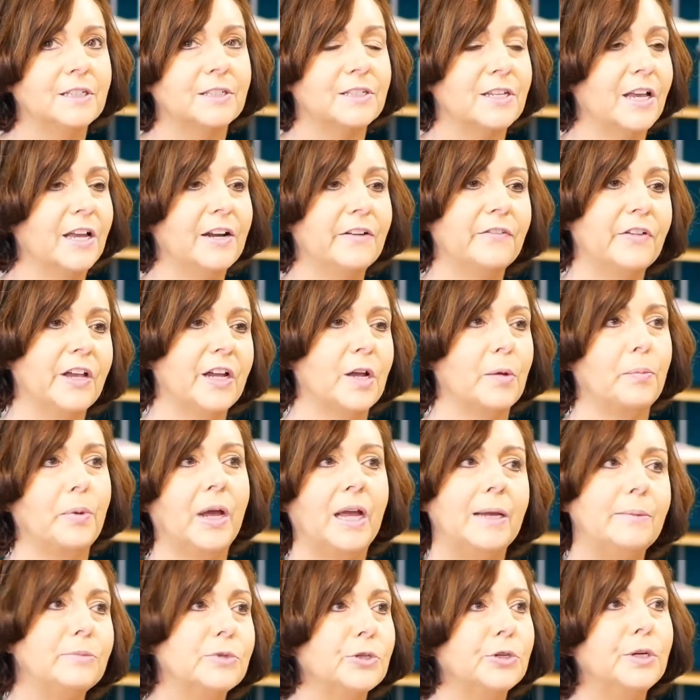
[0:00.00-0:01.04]
It's kind of like a
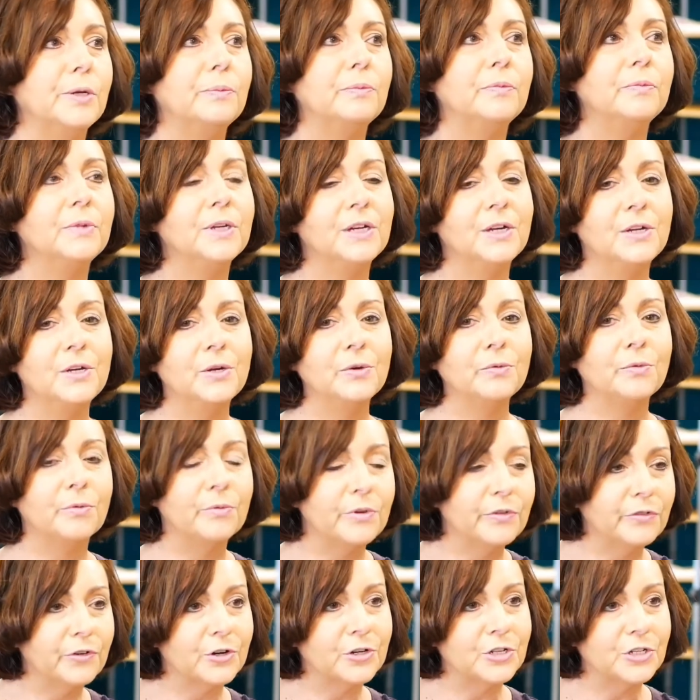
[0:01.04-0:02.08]
pipe dream. When
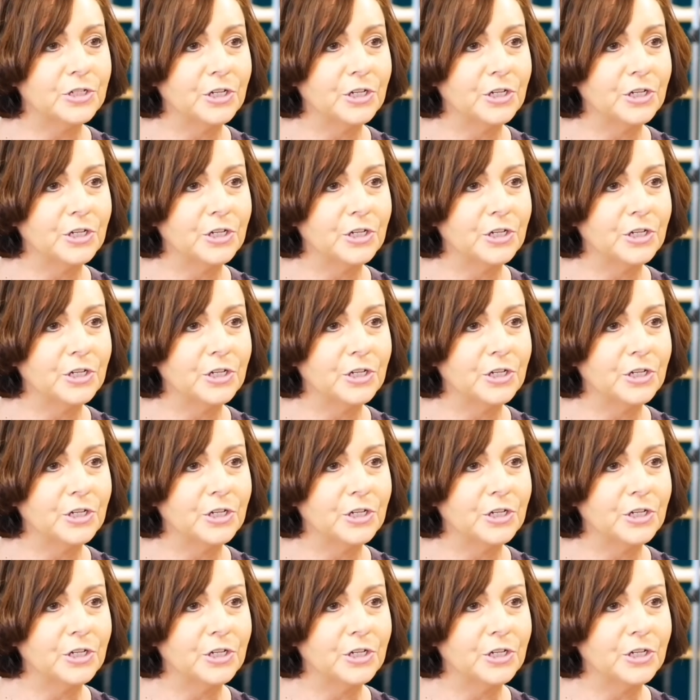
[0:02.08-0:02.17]
we first